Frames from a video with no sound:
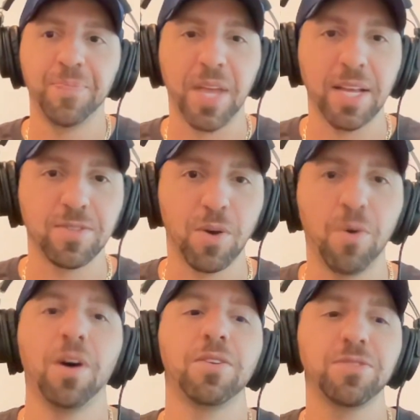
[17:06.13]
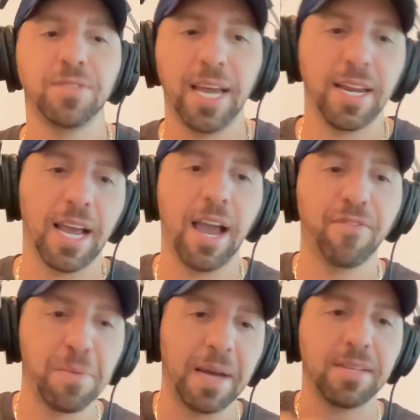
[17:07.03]
And so understanding
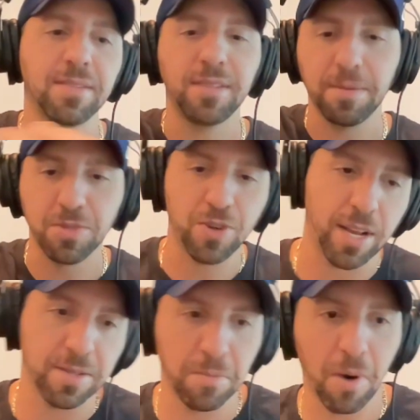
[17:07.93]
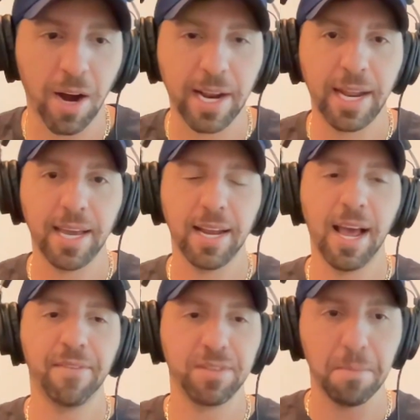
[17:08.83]
everybody's team strengths in marketing and
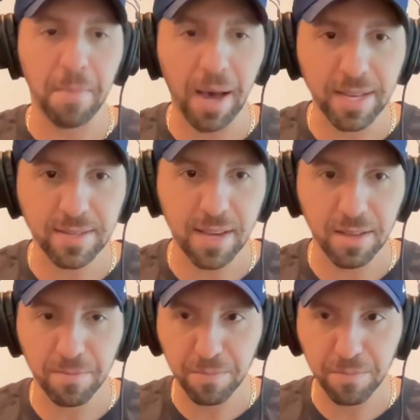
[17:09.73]
having the mindset